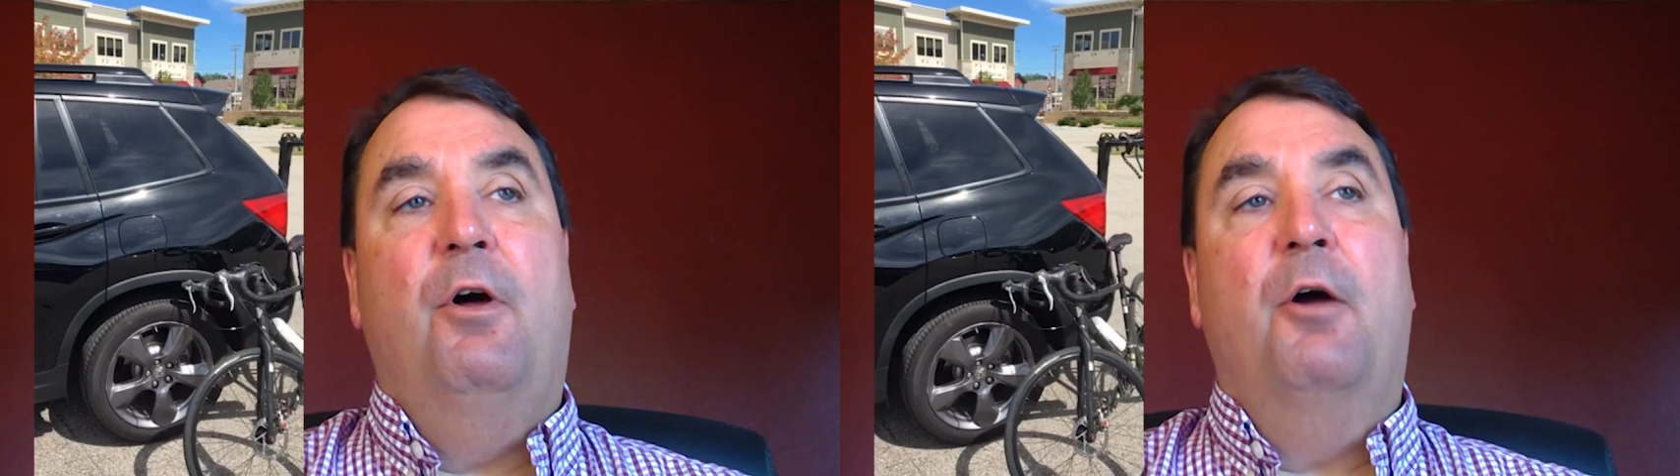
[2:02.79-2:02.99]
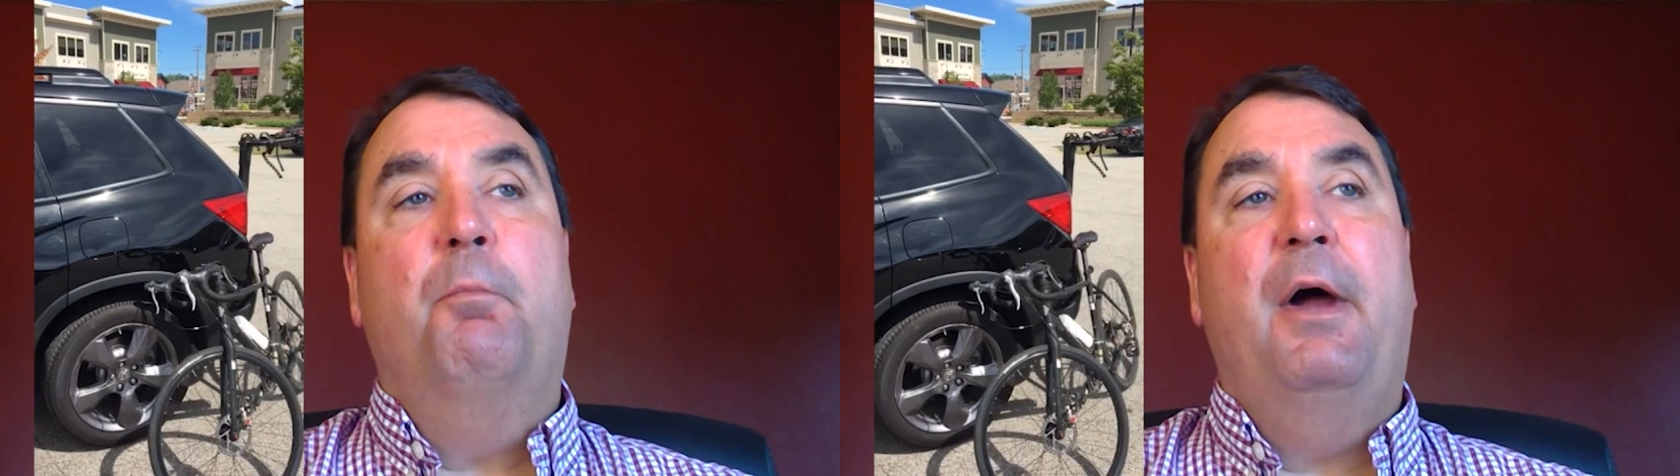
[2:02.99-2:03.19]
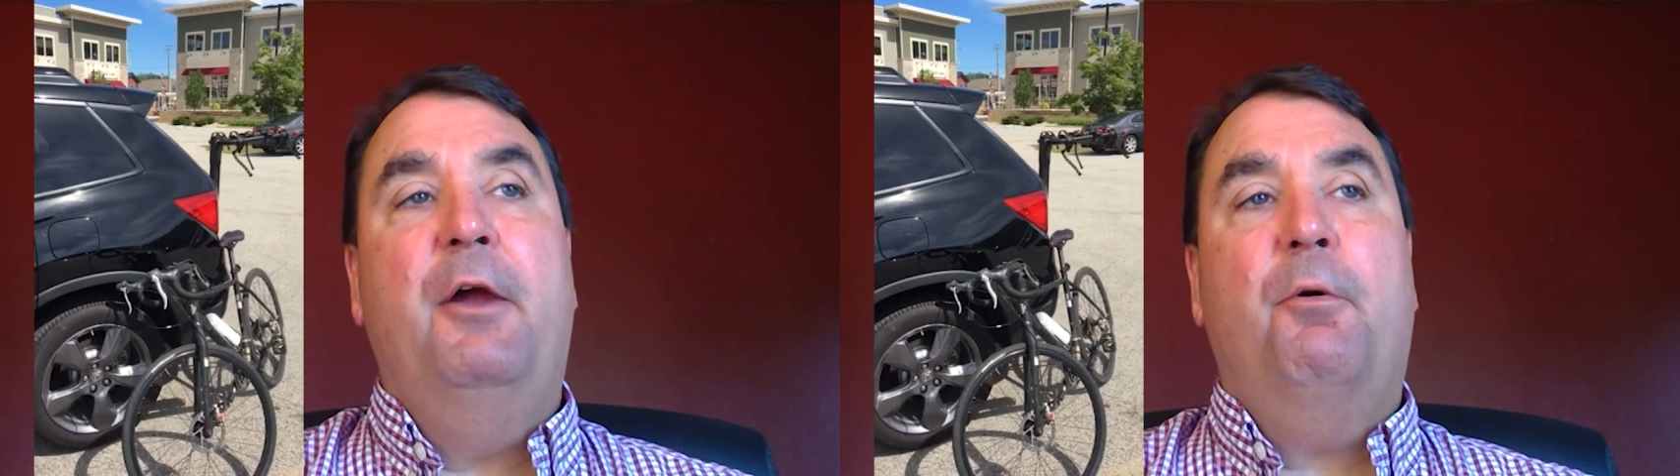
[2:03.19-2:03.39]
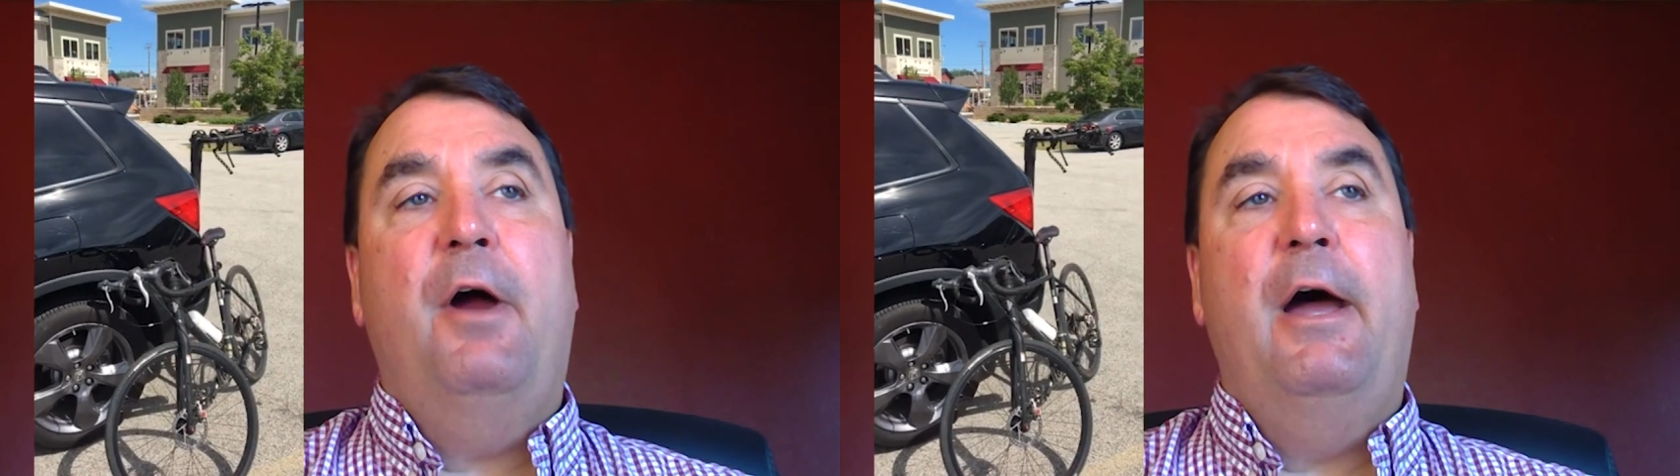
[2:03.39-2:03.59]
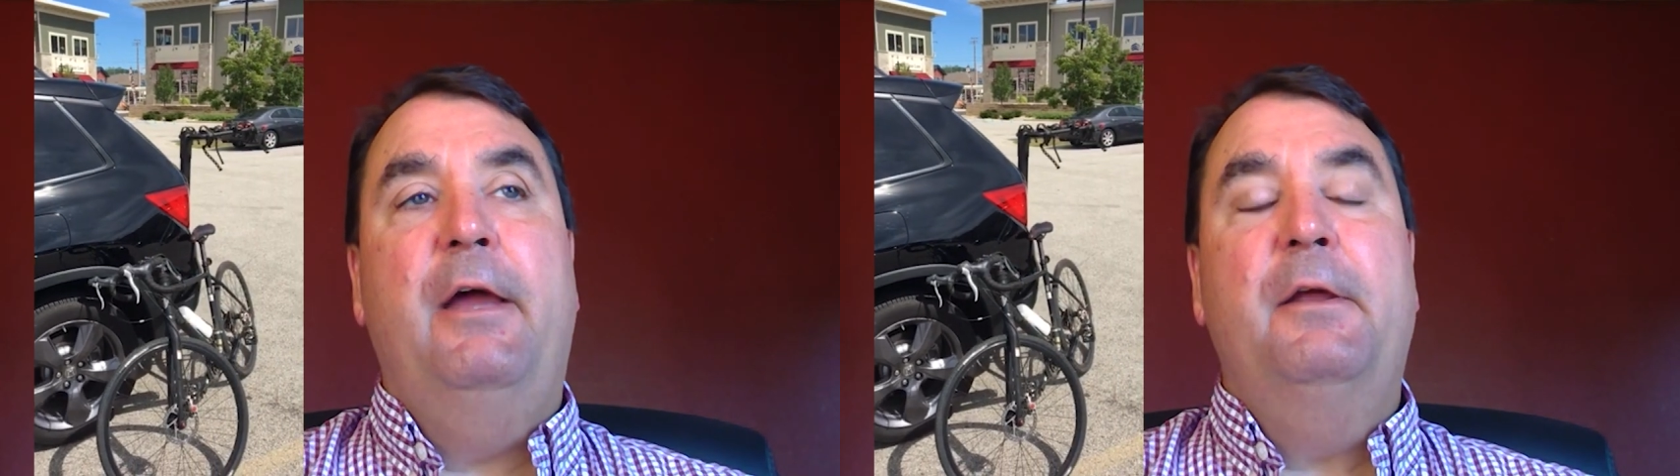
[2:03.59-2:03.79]
a long bike
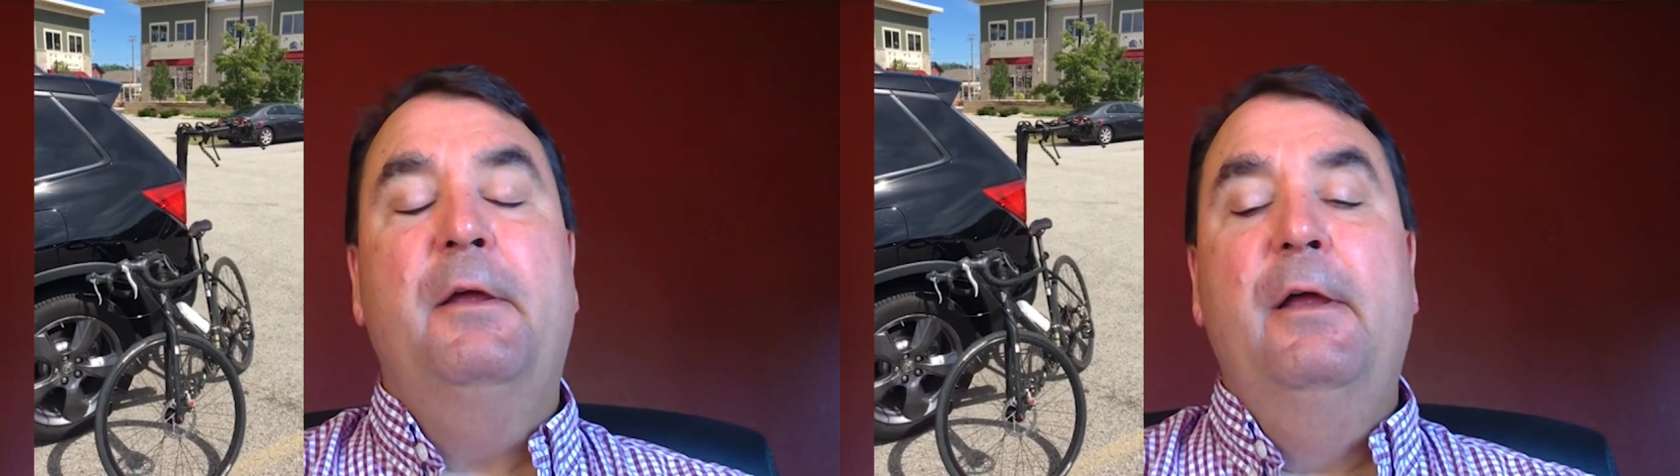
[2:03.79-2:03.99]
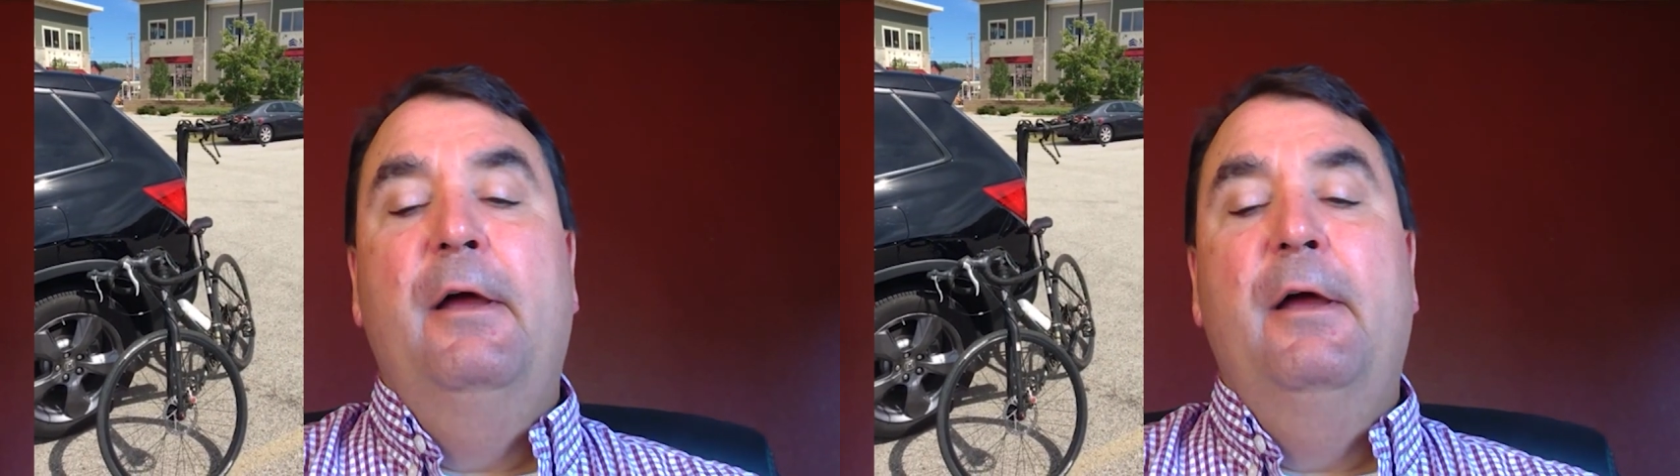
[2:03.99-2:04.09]
ride.